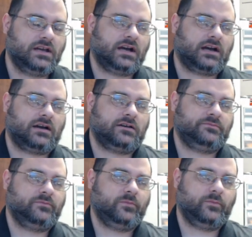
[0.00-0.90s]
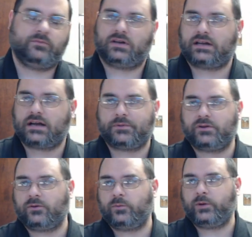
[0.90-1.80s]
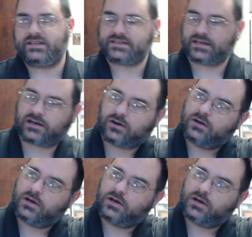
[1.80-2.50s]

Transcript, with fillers: Um, a couple of weeks ago,